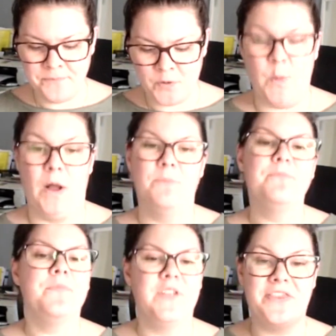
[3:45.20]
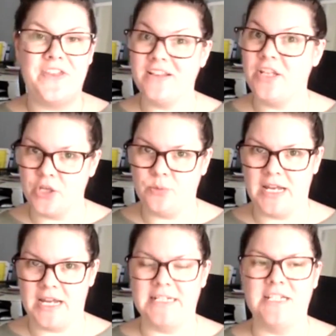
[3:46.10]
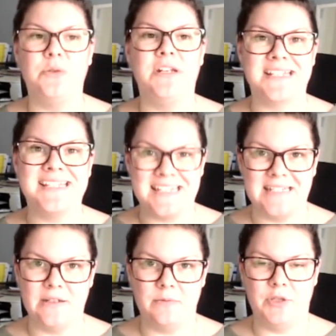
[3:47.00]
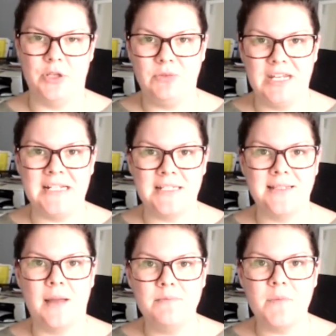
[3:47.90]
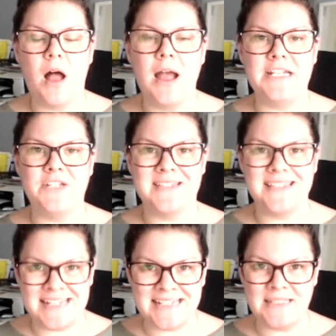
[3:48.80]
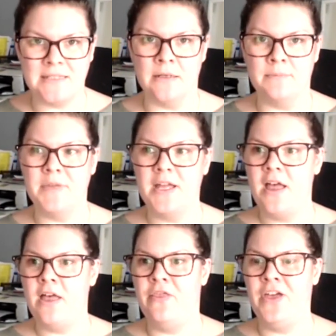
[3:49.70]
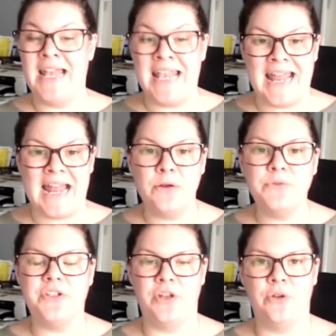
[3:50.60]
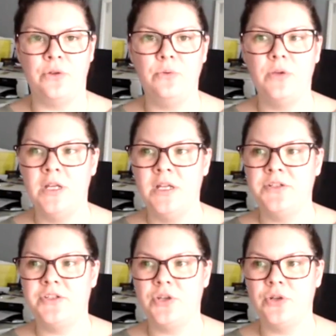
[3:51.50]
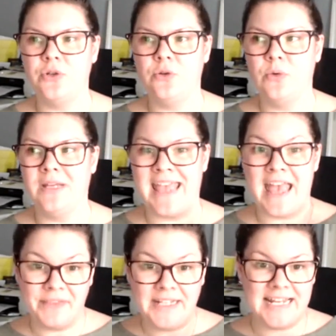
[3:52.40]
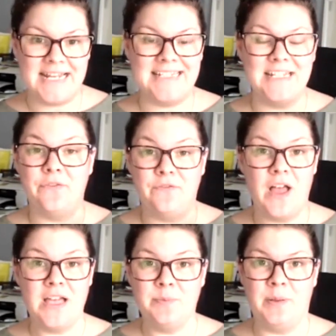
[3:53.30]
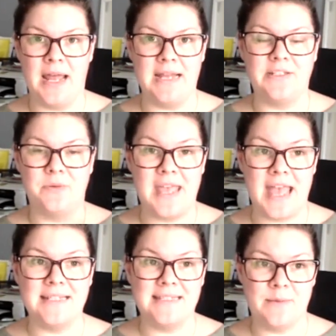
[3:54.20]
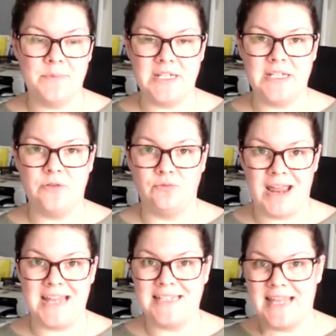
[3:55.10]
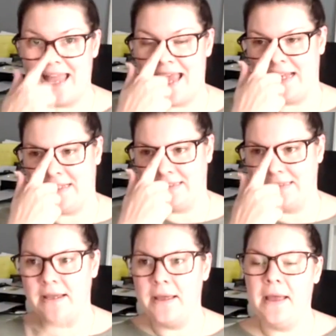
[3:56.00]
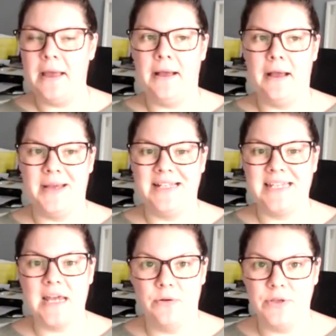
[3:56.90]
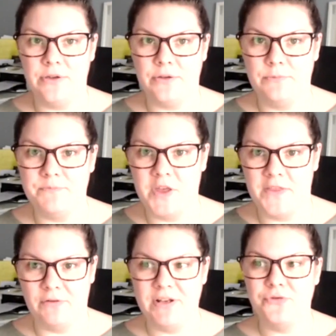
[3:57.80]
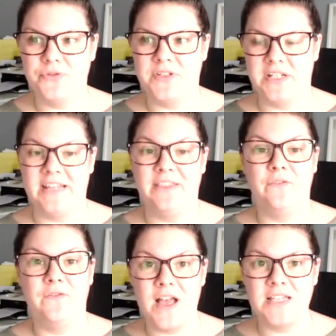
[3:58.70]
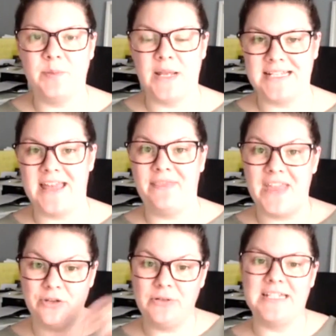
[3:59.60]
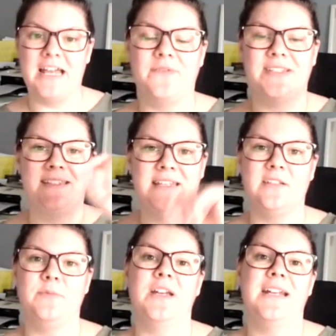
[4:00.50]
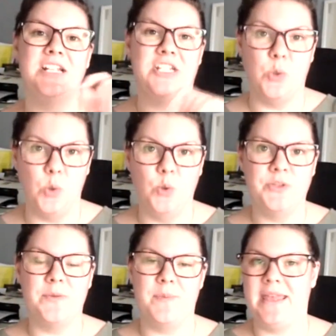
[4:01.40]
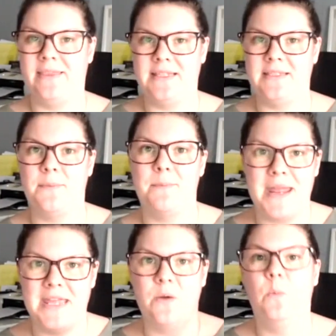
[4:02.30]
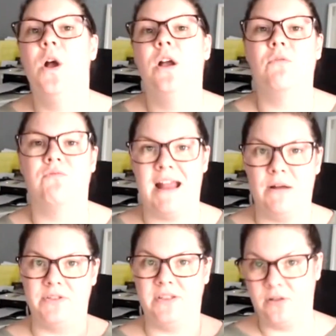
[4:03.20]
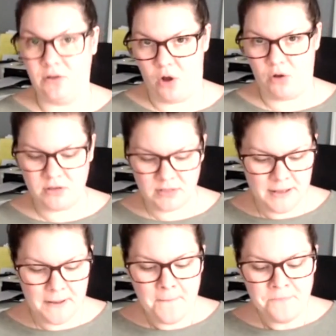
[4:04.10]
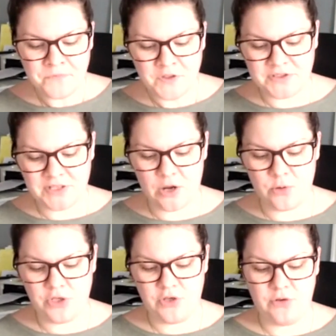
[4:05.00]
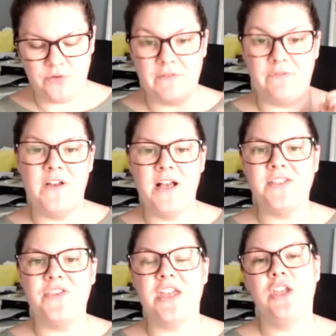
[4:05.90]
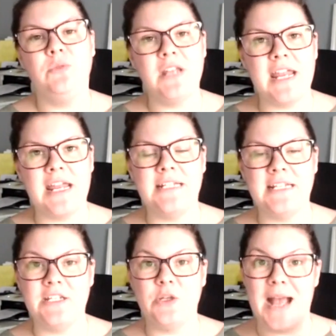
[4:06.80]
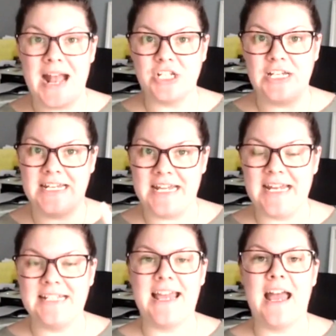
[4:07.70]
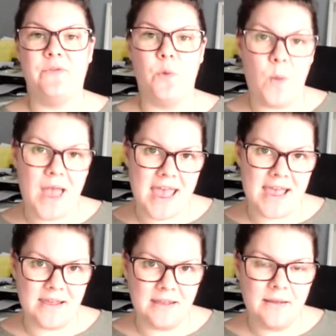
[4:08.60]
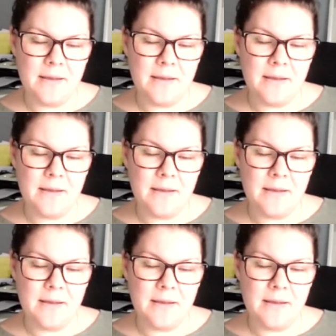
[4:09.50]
well, the thing that you need is you need a system. You need some kind of system that allows you to get the leads in the first place. So get somebody to raise their hand and tell you that they're interested in the first place. And then you need to a system that can actually automate this to make it work around the clock. So the first thing you need is you actually need to have a way